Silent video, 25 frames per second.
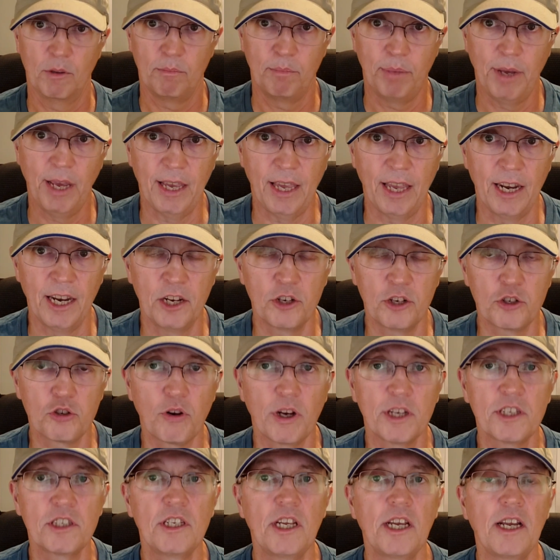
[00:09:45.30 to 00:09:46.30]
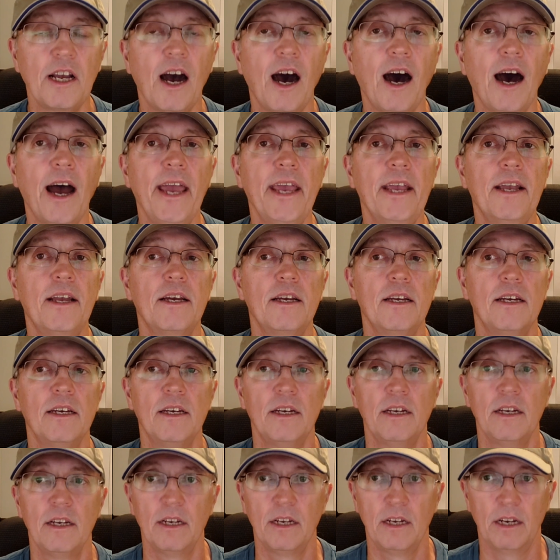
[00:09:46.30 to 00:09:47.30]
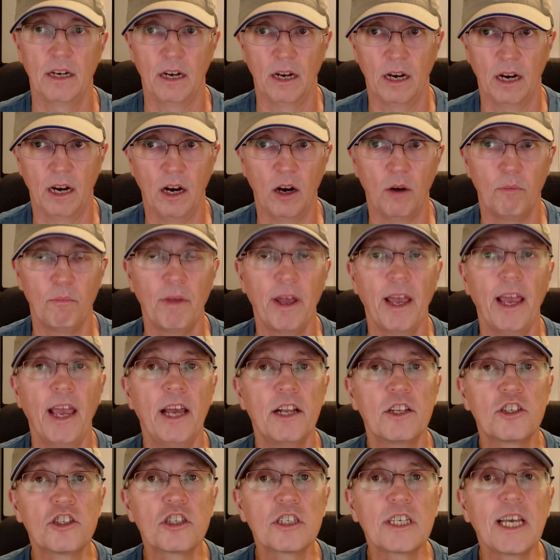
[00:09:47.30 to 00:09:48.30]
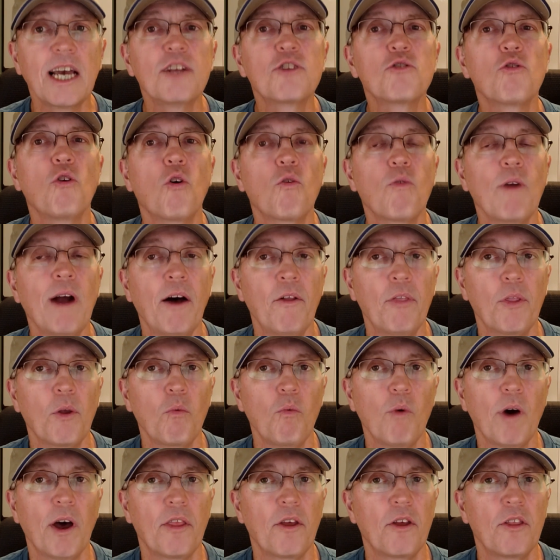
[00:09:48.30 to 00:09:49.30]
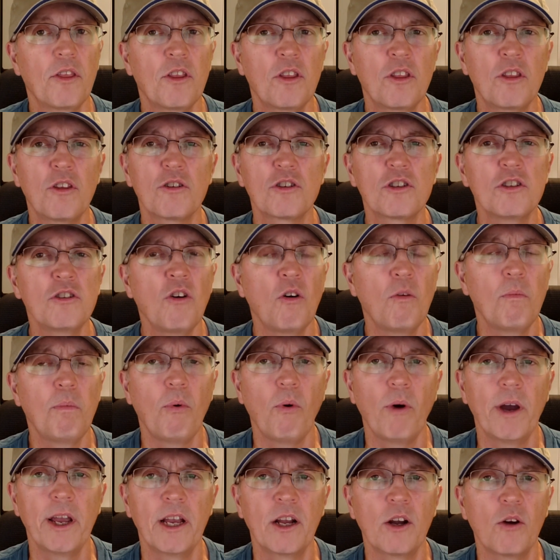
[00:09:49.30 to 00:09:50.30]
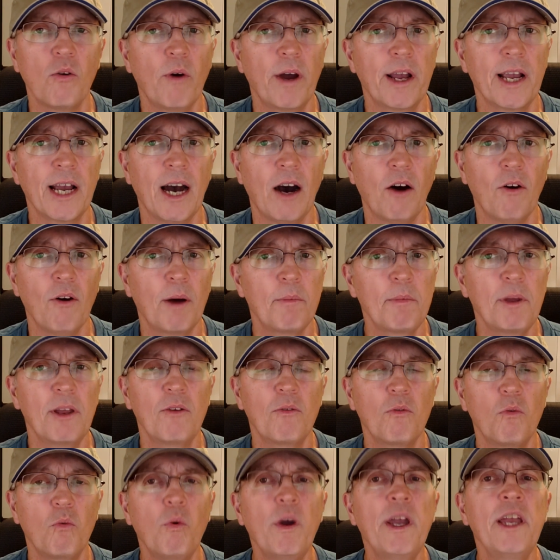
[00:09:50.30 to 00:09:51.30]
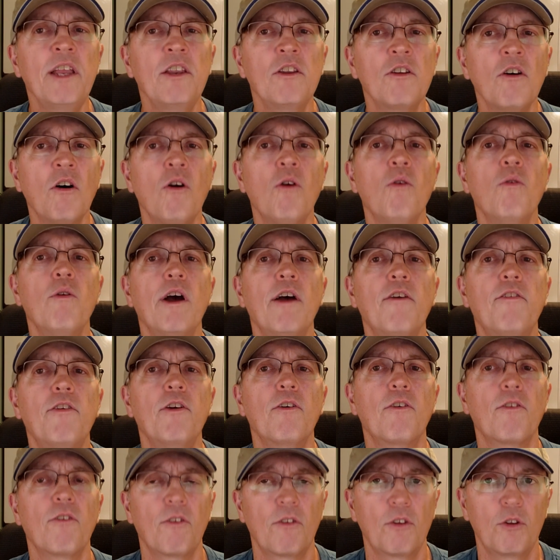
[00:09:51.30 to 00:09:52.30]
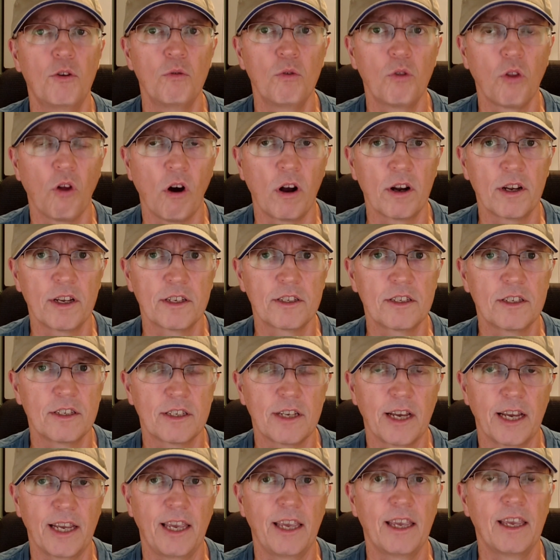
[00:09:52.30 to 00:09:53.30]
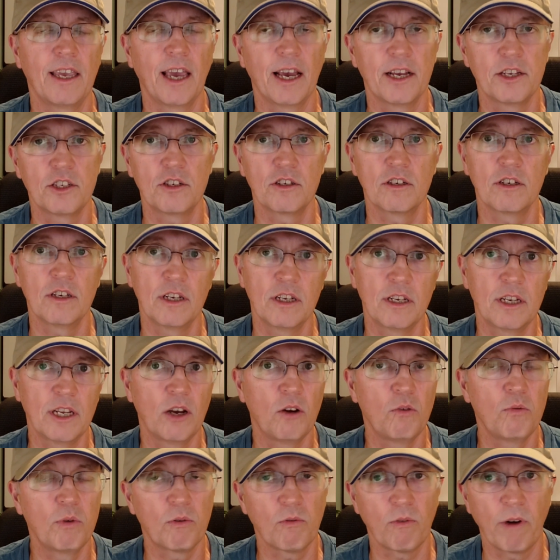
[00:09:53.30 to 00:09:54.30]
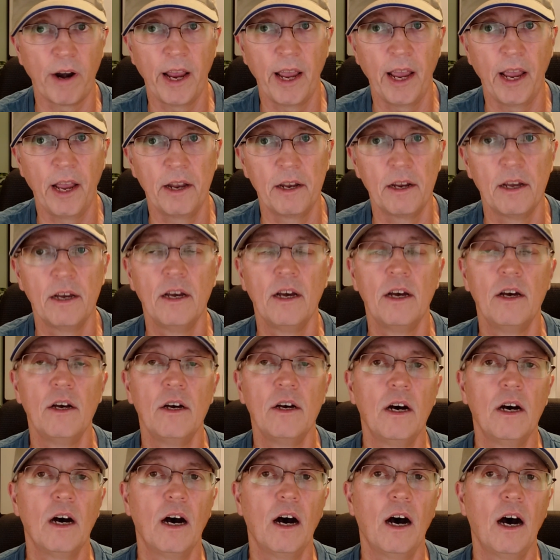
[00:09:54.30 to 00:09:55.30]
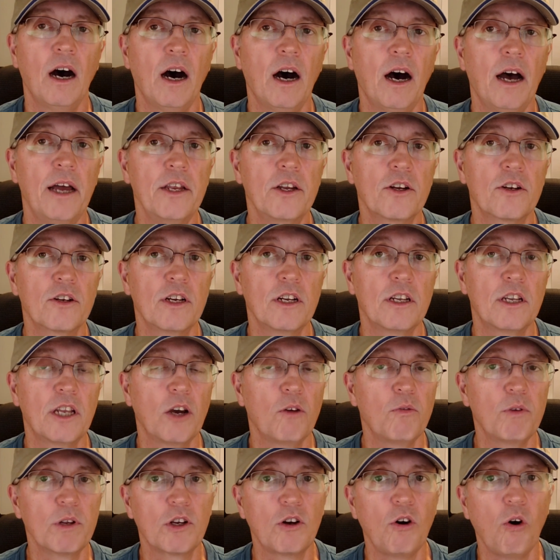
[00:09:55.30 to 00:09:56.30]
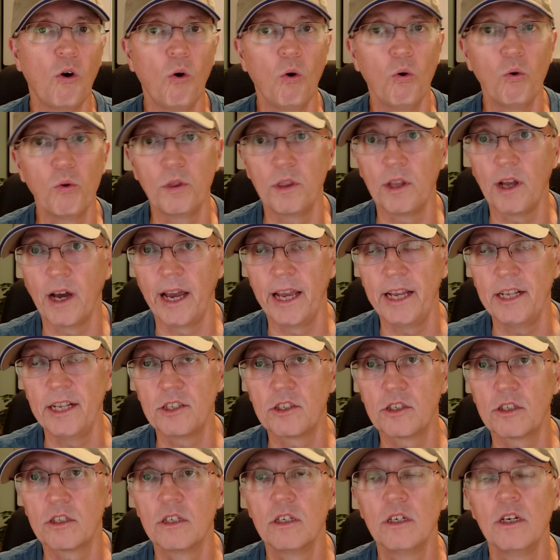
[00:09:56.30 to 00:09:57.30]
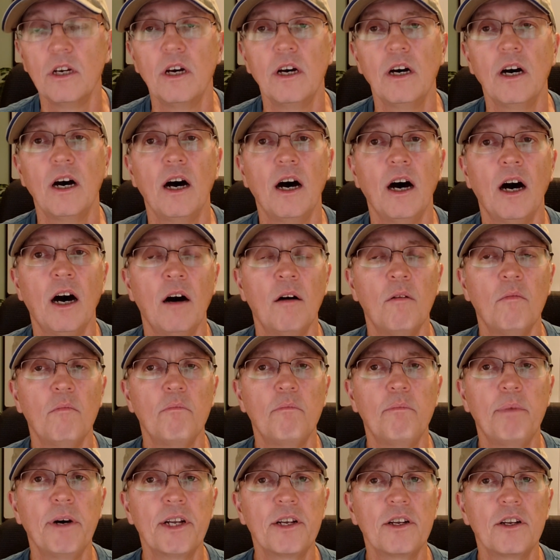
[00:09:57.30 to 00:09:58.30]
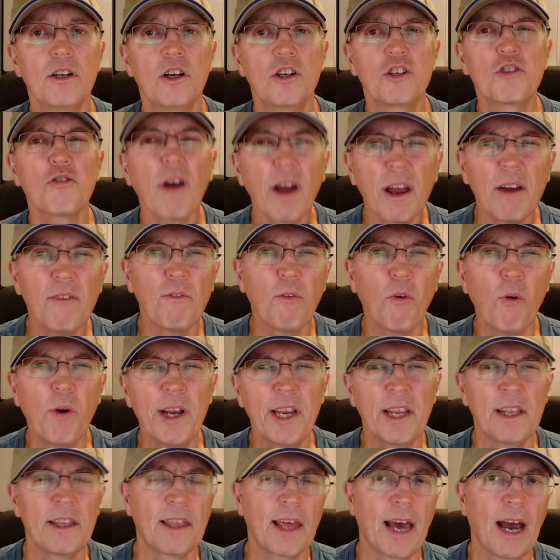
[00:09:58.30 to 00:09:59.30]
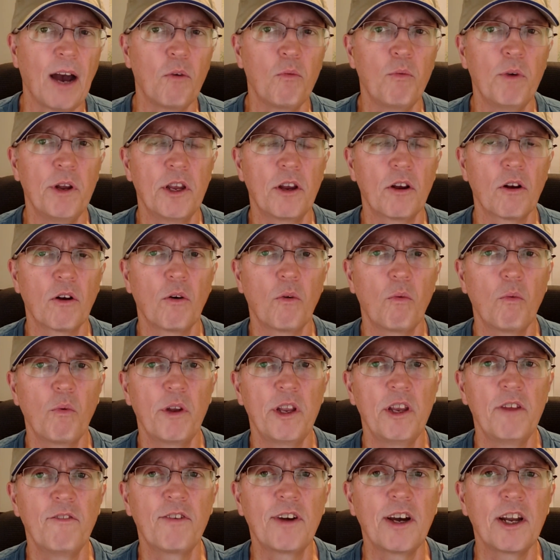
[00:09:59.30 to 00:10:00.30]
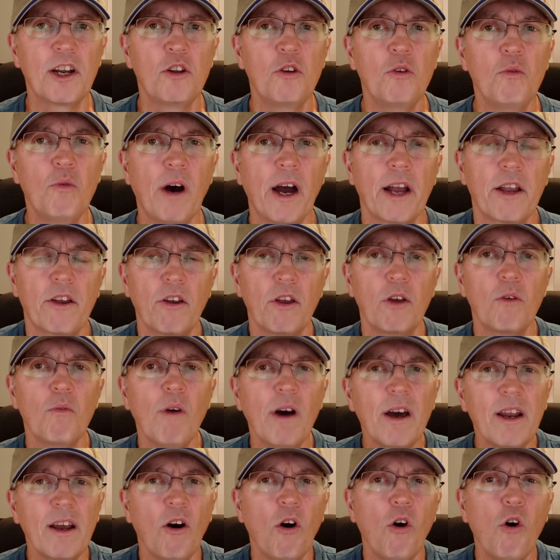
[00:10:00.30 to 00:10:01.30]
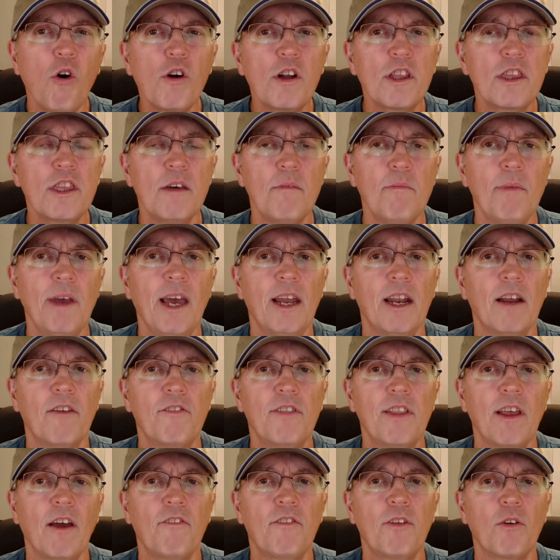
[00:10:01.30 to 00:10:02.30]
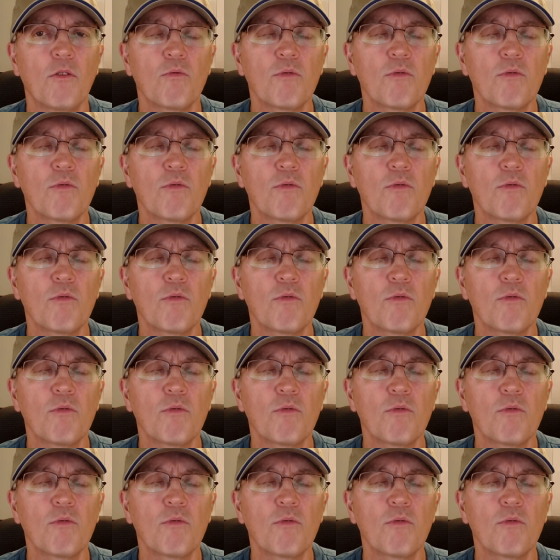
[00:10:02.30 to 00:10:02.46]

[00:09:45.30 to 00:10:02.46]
pick an interesting hike, and schedule around the weather. There's no point in going out. I mean, we know if you do long distance hiking, yes, you're going to deal with rain, you're going to deal with cold nights, But try avoiding that when you've got a new hiker. You want to hook them in. If they're